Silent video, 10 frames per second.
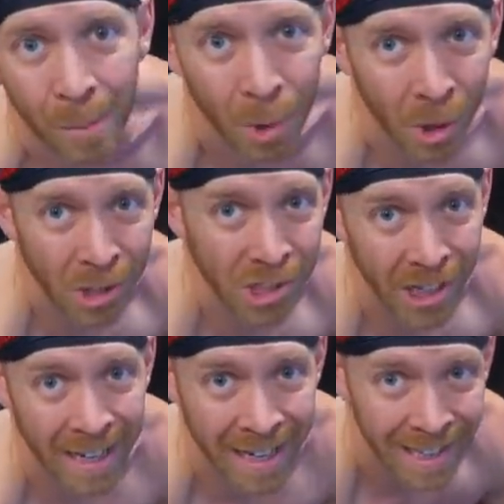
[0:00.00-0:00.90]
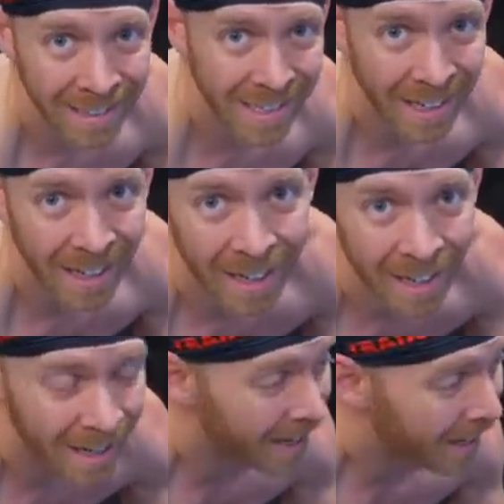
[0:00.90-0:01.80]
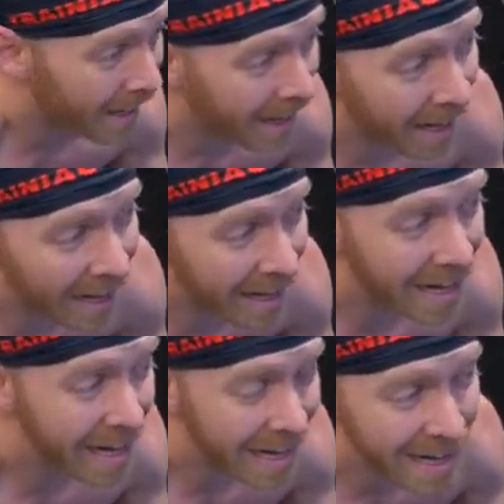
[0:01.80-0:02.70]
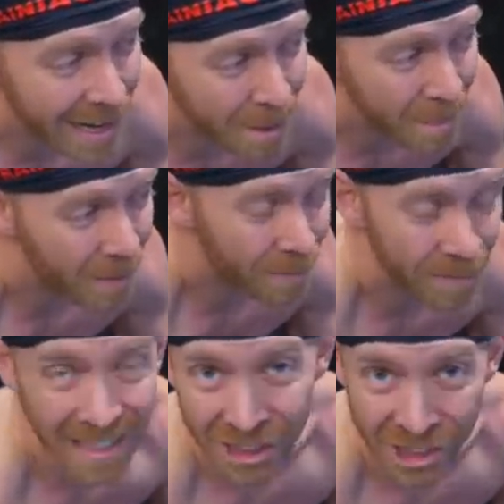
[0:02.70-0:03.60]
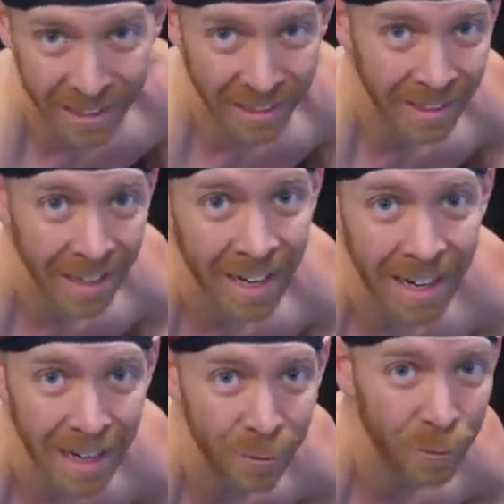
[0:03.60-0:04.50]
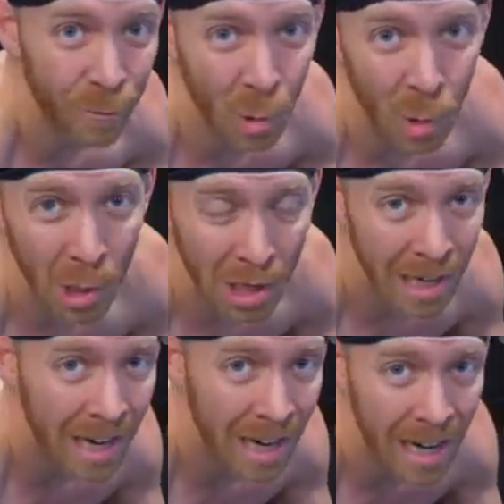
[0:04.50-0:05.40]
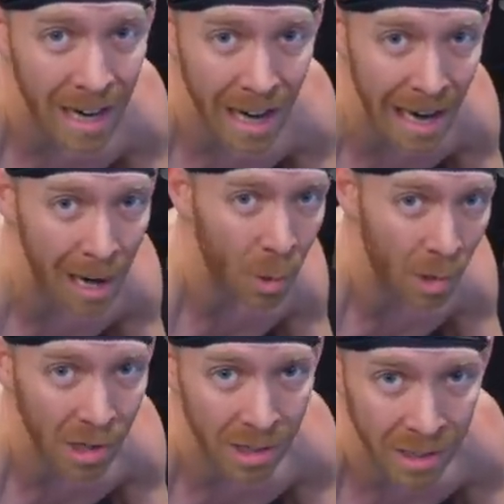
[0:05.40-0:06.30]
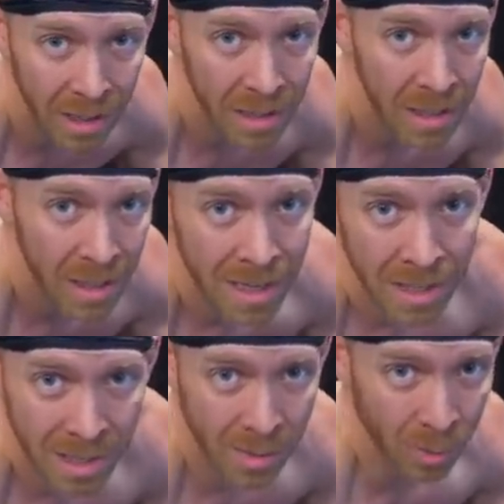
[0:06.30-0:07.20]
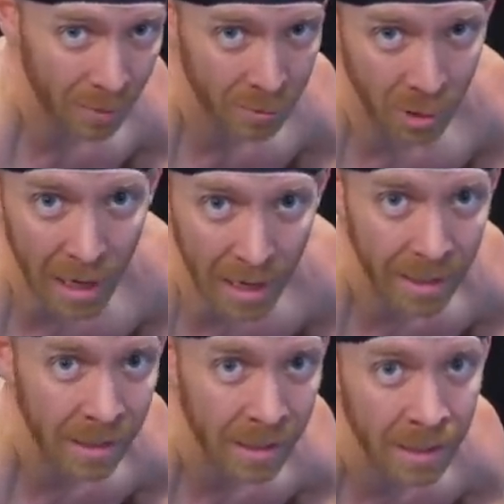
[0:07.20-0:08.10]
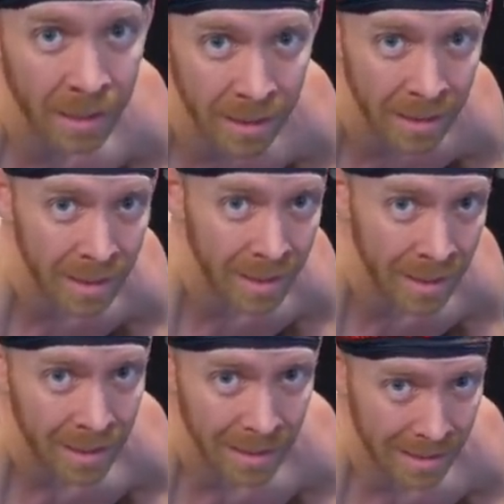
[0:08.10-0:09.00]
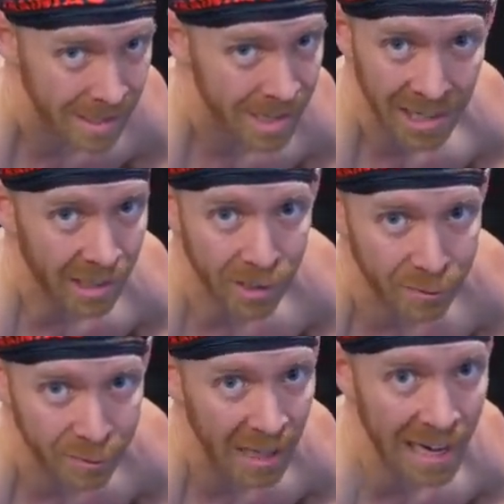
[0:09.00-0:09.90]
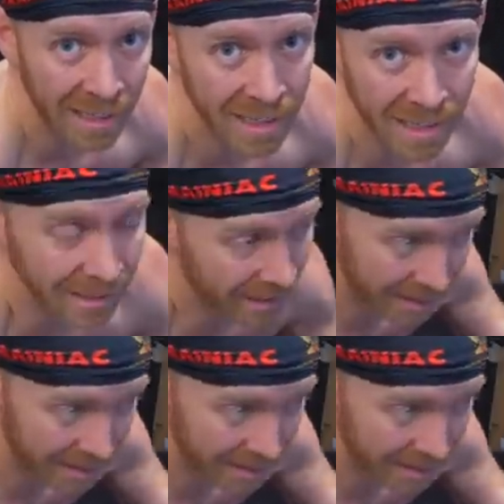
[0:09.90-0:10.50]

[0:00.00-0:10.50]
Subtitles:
Morning, Trainiacs. I am finishing a 4-hour Zwift ride. That's not a flex, like,